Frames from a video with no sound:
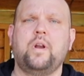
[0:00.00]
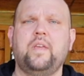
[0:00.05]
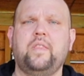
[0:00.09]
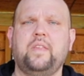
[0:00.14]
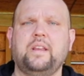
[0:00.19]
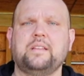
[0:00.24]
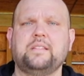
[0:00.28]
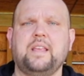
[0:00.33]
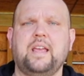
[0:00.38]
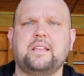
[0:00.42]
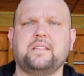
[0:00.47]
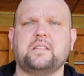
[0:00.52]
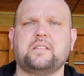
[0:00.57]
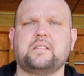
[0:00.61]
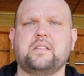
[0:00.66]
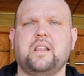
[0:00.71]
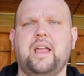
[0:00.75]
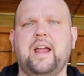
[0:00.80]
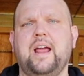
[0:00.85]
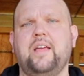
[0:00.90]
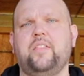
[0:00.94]
One of these has a
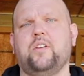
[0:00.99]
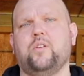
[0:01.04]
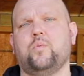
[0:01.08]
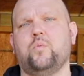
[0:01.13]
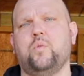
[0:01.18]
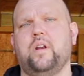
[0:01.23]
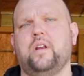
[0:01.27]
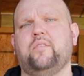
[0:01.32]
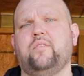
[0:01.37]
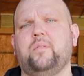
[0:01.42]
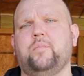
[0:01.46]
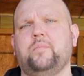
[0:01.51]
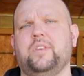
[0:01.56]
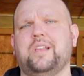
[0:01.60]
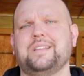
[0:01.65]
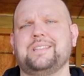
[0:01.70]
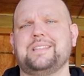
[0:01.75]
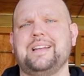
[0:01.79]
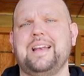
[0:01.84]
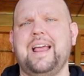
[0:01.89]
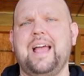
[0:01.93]
slather, one of them
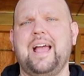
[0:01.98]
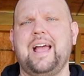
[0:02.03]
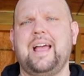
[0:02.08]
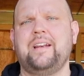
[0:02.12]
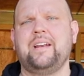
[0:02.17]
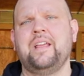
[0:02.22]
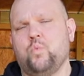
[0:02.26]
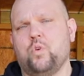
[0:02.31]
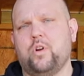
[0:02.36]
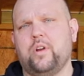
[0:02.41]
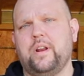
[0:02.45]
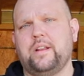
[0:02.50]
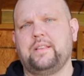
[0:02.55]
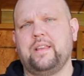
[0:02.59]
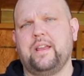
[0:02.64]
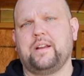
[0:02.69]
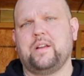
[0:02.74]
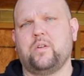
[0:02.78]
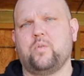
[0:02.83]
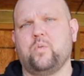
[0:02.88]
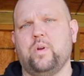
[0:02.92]
does not. We're gonna
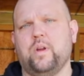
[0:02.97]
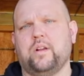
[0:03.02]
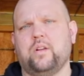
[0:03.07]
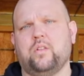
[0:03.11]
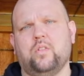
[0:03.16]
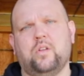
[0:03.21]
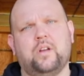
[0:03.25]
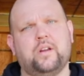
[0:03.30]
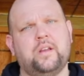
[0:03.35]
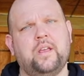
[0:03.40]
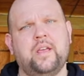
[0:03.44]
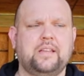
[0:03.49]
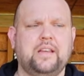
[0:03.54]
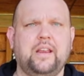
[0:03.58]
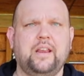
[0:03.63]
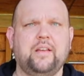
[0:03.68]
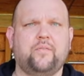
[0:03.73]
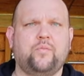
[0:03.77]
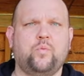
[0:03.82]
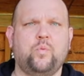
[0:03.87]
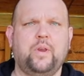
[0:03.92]
take a quick look, see
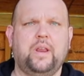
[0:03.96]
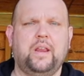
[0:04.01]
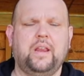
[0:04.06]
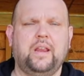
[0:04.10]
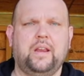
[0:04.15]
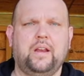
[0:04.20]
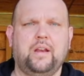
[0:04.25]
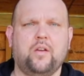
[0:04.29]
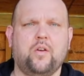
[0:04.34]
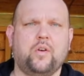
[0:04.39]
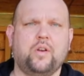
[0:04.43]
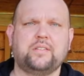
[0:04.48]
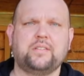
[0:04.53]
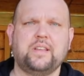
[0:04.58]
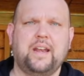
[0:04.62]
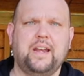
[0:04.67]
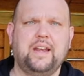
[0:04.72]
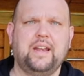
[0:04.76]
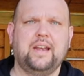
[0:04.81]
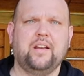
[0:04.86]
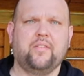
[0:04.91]
if we notice
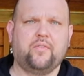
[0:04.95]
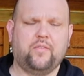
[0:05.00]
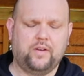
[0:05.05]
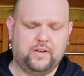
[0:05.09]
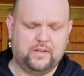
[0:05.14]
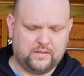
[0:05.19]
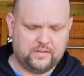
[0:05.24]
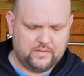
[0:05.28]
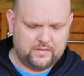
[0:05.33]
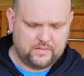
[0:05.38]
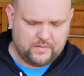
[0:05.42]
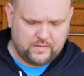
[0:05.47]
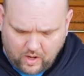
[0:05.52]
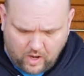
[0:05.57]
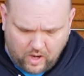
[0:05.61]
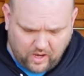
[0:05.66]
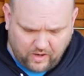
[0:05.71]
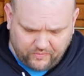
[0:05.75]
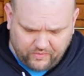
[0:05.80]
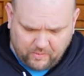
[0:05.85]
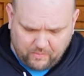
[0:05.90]
any difference.
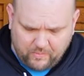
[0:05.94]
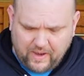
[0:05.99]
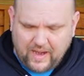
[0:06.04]
Off the